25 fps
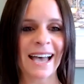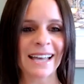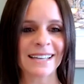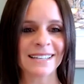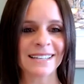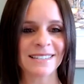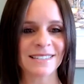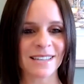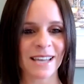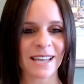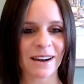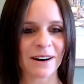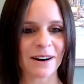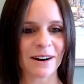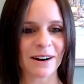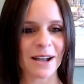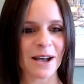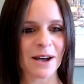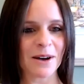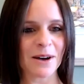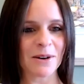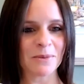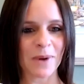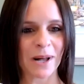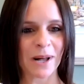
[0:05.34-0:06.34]
Hi,
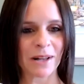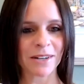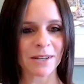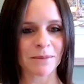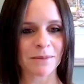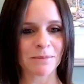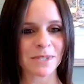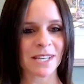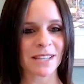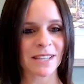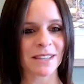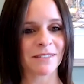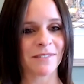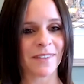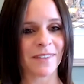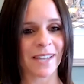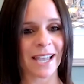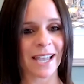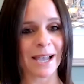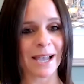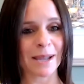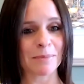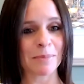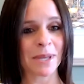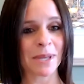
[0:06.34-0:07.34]
Sarah. Welcome to the
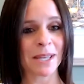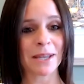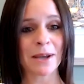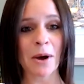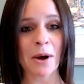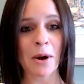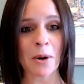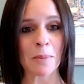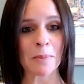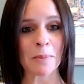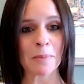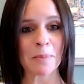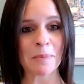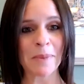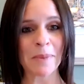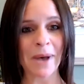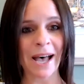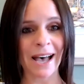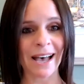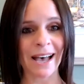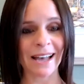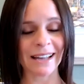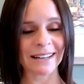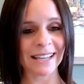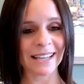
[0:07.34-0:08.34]
VIP Home
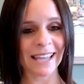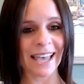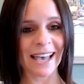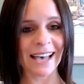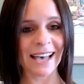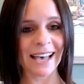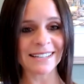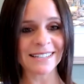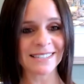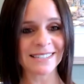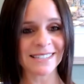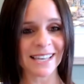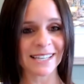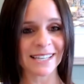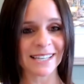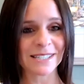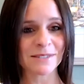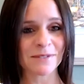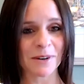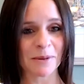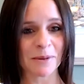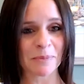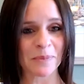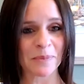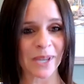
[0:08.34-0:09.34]
Podcast. Thanks
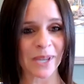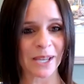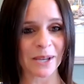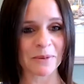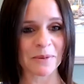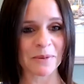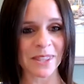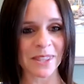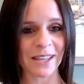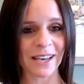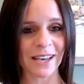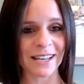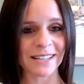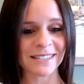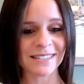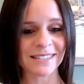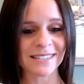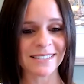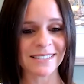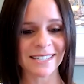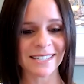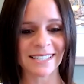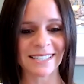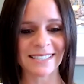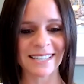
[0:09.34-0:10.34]
for being with us
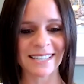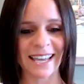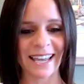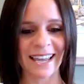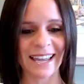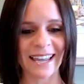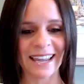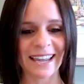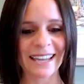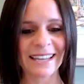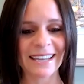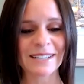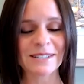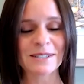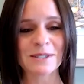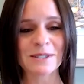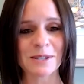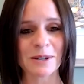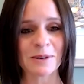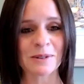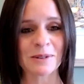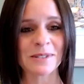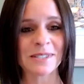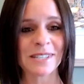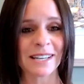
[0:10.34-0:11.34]
today.
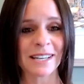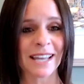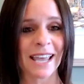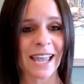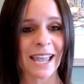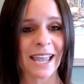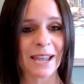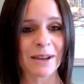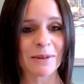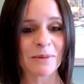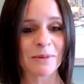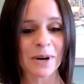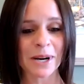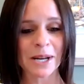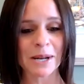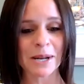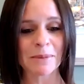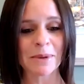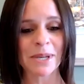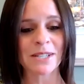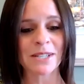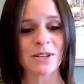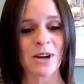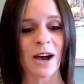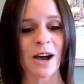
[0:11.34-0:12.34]
So, today we're going to
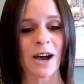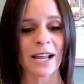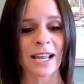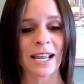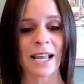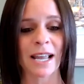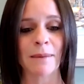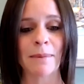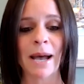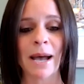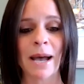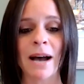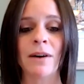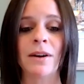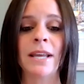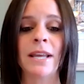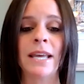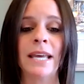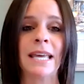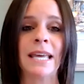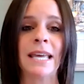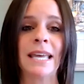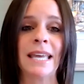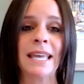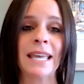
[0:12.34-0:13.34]
be talking about
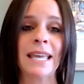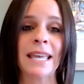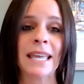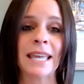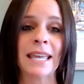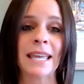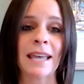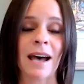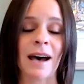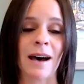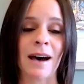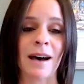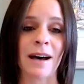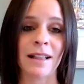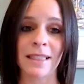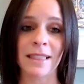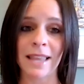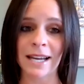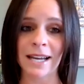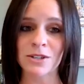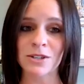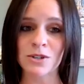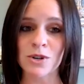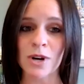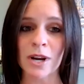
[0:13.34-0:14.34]

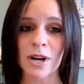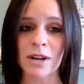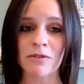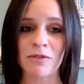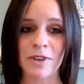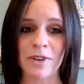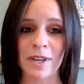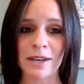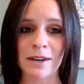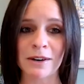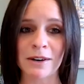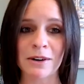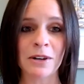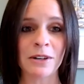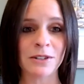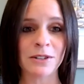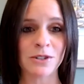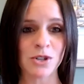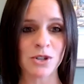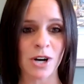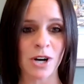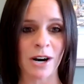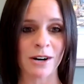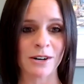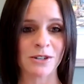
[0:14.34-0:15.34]
electric vehicle
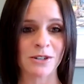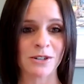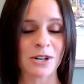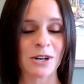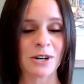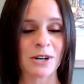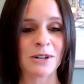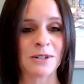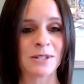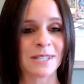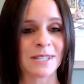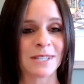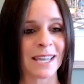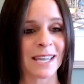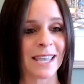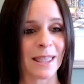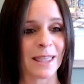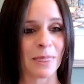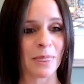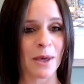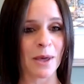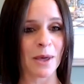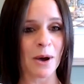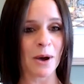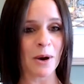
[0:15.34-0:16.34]
chargers
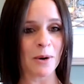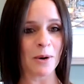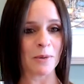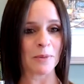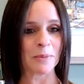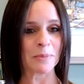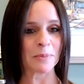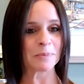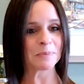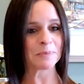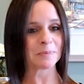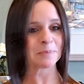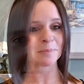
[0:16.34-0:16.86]
in the home.